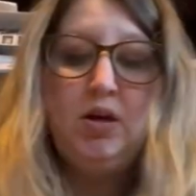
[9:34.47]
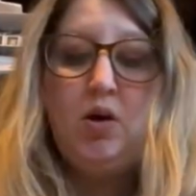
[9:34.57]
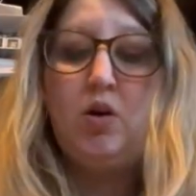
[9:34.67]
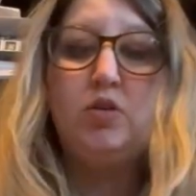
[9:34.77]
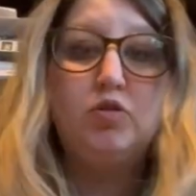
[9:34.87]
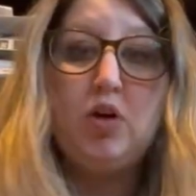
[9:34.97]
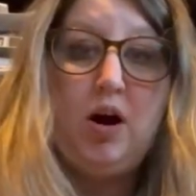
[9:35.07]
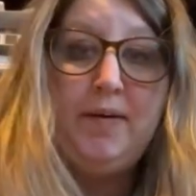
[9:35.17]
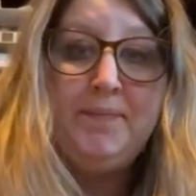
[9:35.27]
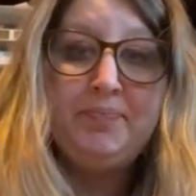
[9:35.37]
or
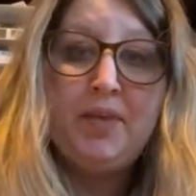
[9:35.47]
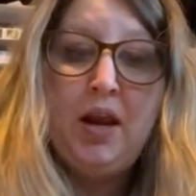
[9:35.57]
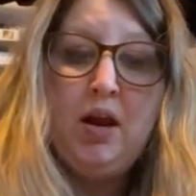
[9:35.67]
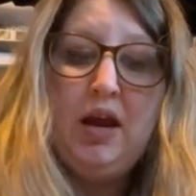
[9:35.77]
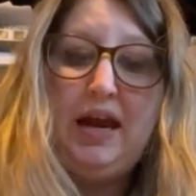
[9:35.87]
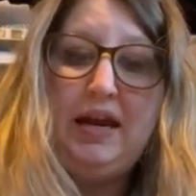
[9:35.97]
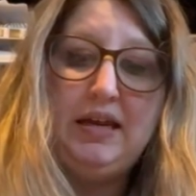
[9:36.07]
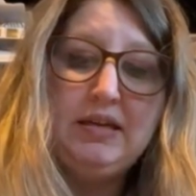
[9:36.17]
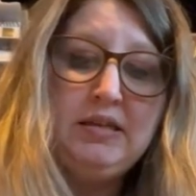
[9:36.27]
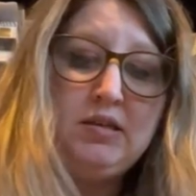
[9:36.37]
draw
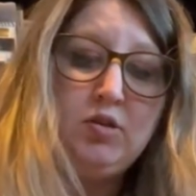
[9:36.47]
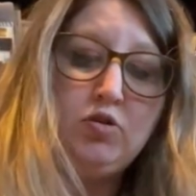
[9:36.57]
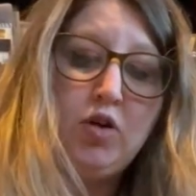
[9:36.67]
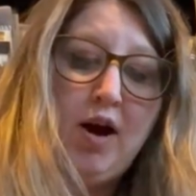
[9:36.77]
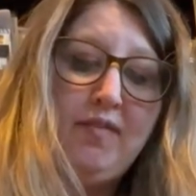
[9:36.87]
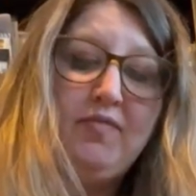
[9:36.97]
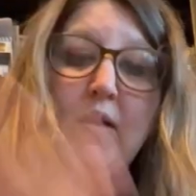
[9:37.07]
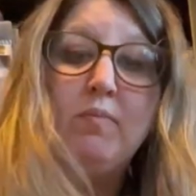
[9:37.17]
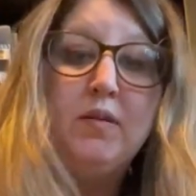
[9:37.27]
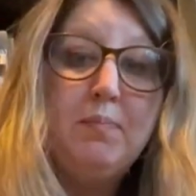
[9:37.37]
is draw
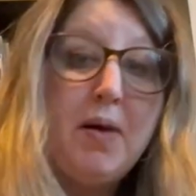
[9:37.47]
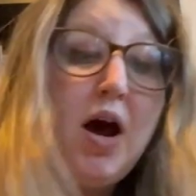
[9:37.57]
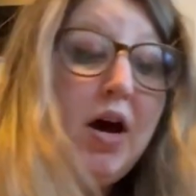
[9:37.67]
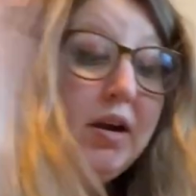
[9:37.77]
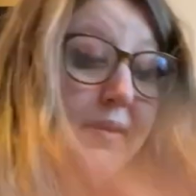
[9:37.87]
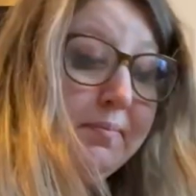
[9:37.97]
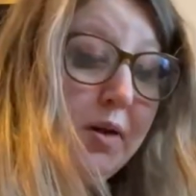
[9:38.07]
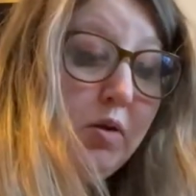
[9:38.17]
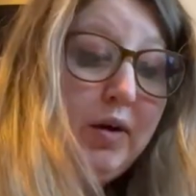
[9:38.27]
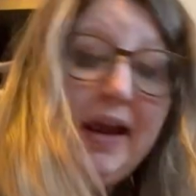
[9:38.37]
from the bottom.
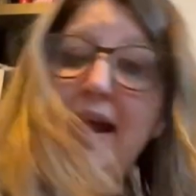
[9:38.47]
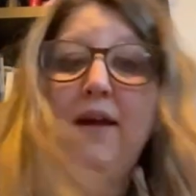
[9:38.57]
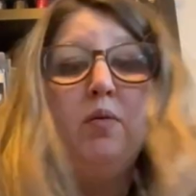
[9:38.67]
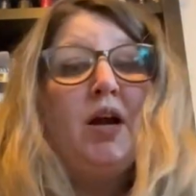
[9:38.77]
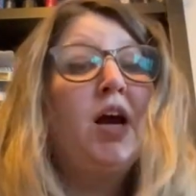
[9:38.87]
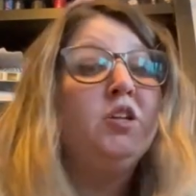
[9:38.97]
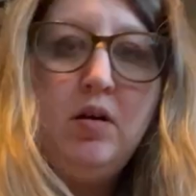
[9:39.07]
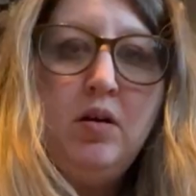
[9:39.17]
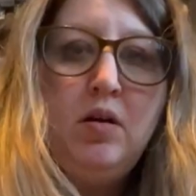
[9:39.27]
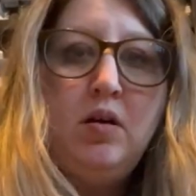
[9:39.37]
Okay, we got 2.
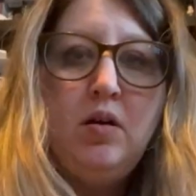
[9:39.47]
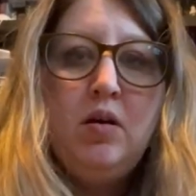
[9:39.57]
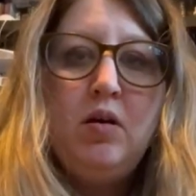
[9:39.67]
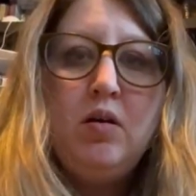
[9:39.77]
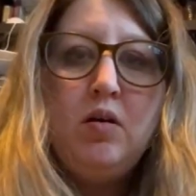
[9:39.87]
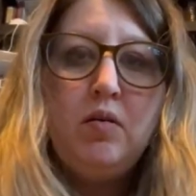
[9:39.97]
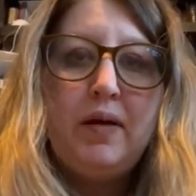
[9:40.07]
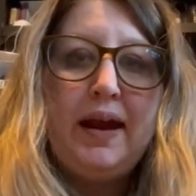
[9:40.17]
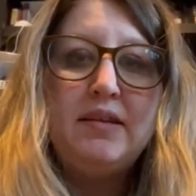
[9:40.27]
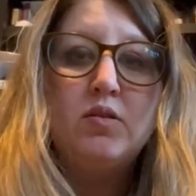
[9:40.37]

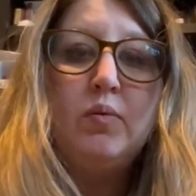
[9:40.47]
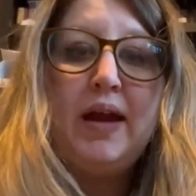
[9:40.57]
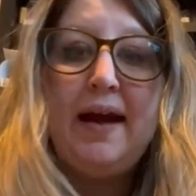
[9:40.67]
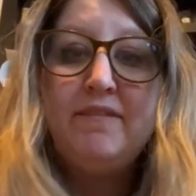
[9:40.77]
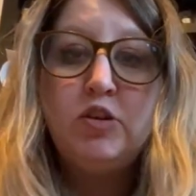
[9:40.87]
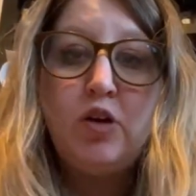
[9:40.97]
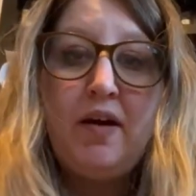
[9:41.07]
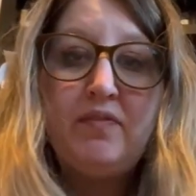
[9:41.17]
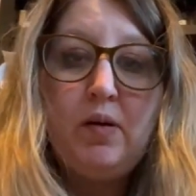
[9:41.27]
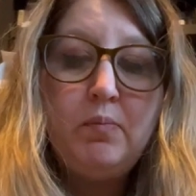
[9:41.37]
Okay, so we have draw
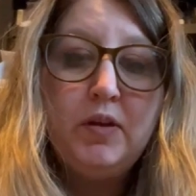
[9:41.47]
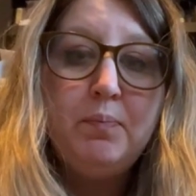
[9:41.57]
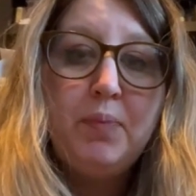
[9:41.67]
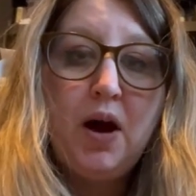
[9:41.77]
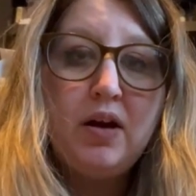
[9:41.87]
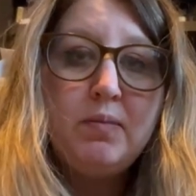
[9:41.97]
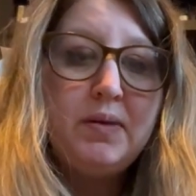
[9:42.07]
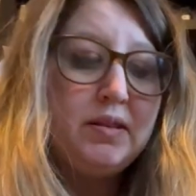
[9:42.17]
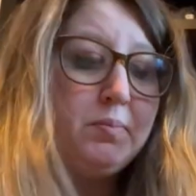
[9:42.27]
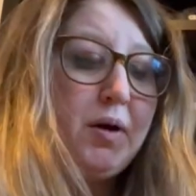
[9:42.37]
from the bottom,
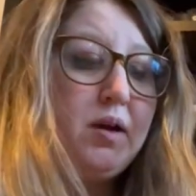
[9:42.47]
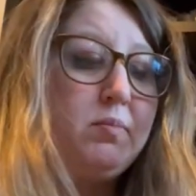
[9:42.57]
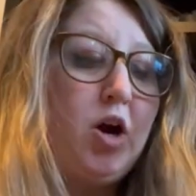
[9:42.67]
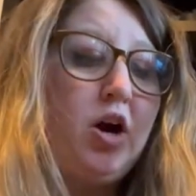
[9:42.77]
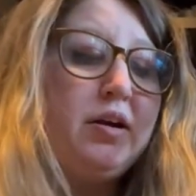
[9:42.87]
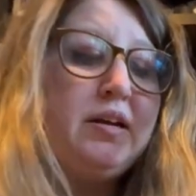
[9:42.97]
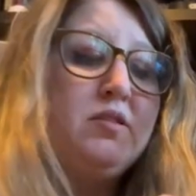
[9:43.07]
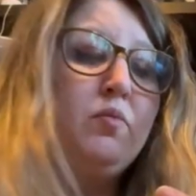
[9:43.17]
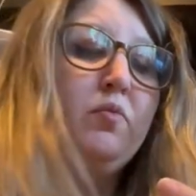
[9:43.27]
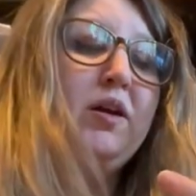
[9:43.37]
and the bottom card
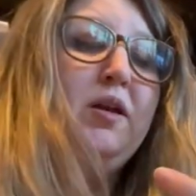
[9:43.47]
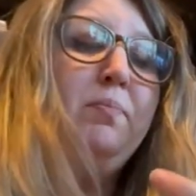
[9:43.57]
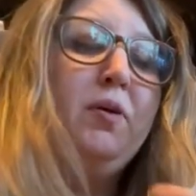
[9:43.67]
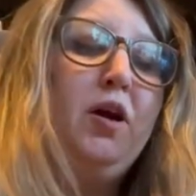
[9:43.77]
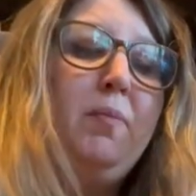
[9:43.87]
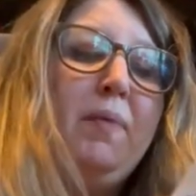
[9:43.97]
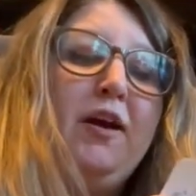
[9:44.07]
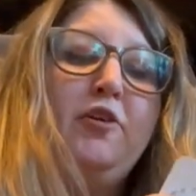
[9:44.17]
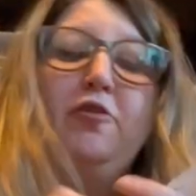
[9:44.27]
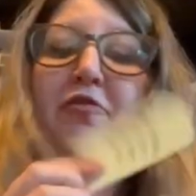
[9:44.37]
is read a book by
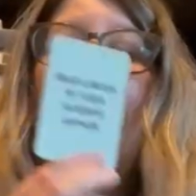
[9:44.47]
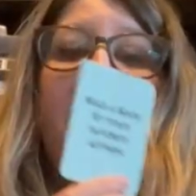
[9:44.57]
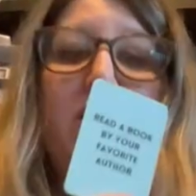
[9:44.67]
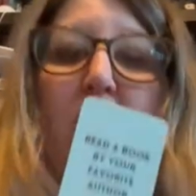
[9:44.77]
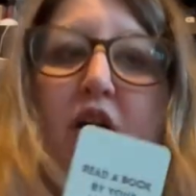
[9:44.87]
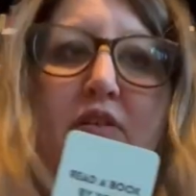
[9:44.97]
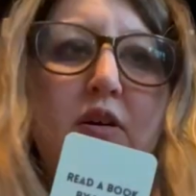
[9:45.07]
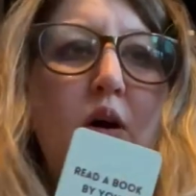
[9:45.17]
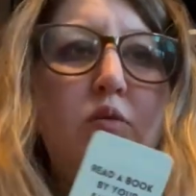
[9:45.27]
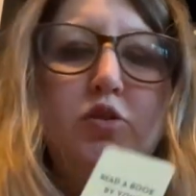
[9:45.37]
your favorite
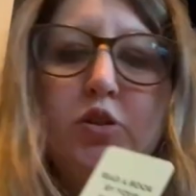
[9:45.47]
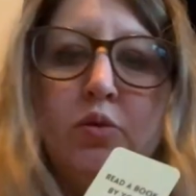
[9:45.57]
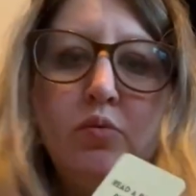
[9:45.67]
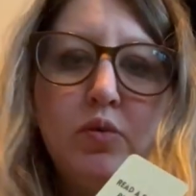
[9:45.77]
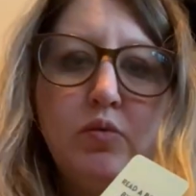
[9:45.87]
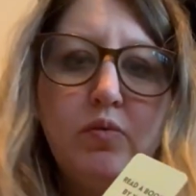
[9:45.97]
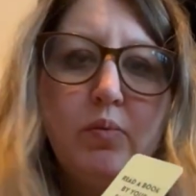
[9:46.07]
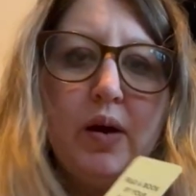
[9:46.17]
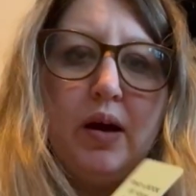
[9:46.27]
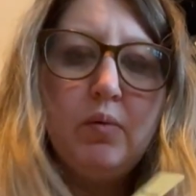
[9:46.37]
author. Oh shoot, Ruth
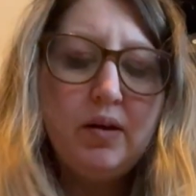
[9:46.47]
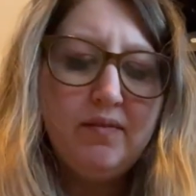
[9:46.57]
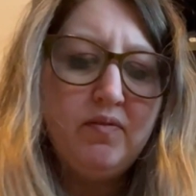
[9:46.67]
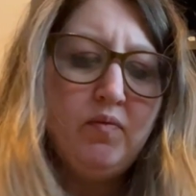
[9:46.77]
Ware would have